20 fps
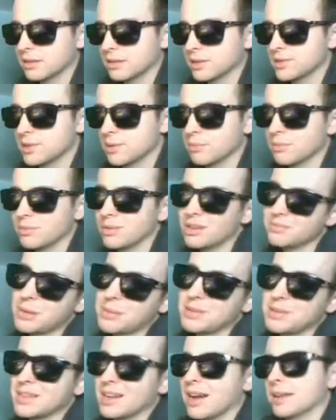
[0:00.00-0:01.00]
Because you're... Well,
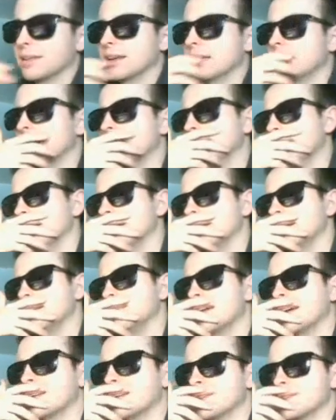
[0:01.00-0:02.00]
maybe not. I don't know. I don't even
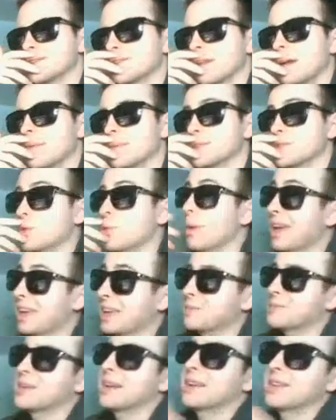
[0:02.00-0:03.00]
know how to describe this. Quake
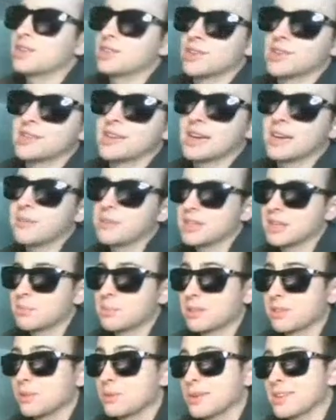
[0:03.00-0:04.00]
comes down and shuts down everything,
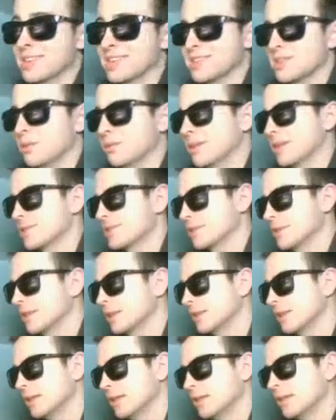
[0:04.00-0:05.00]
but Lucas has no elixir.
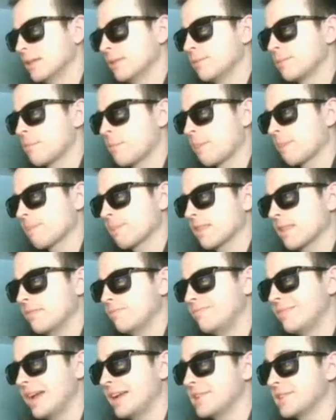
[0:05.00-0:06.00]

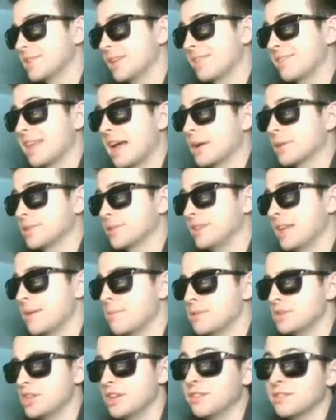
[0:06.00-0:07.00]
That is 1,000
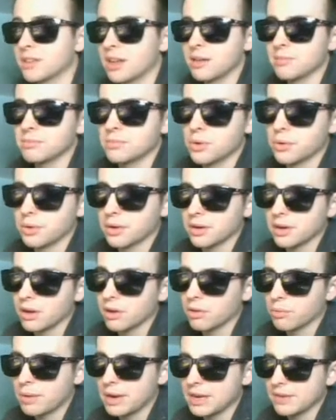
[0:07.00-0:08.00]
damage, if not more,
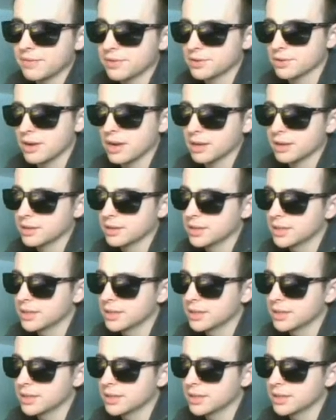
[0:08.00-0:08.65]
already for Drock.